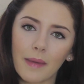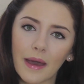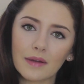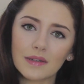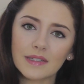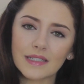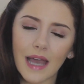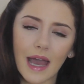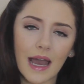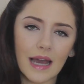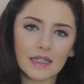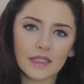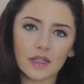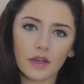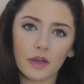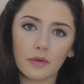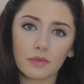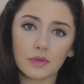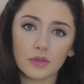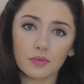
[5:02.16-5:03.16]
about, and
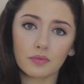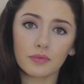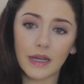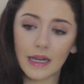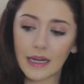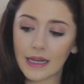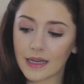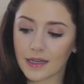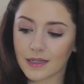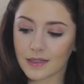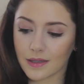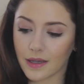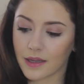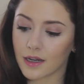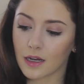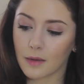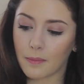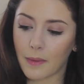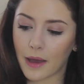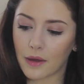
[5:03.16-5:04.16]
I was really
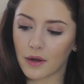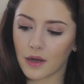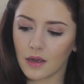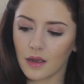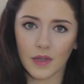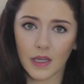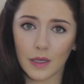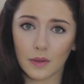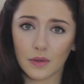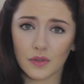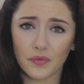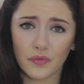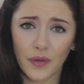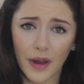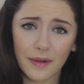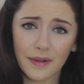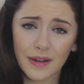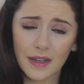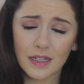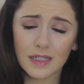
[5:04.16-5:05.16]
excited about it. It was
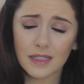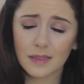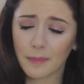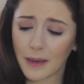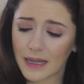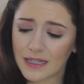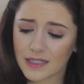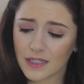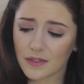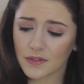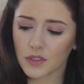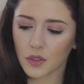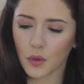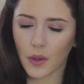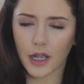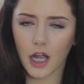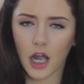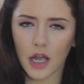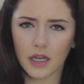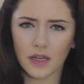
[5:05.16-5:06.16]
very expensive, so I
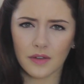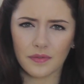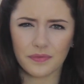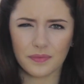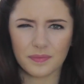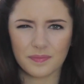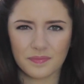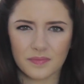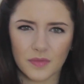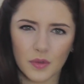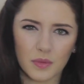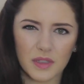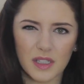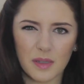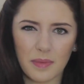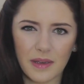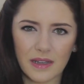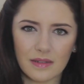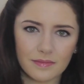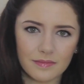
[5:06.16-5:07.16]
kind of was a
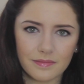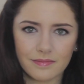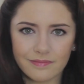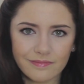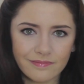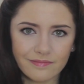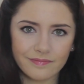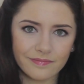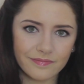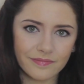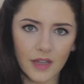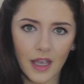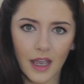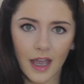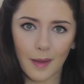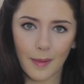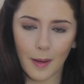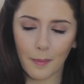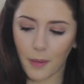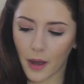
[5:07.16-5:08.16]
bit
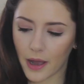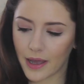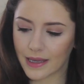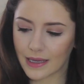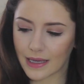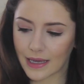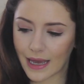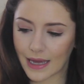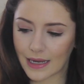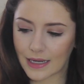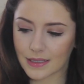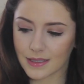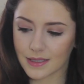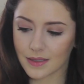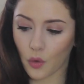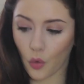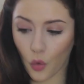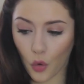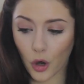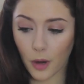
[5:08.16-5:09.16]
about buying it, and it's
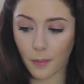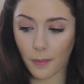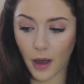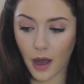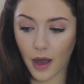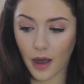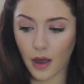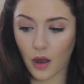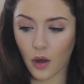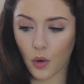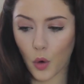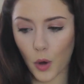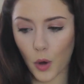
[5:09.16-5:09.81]
the Oribe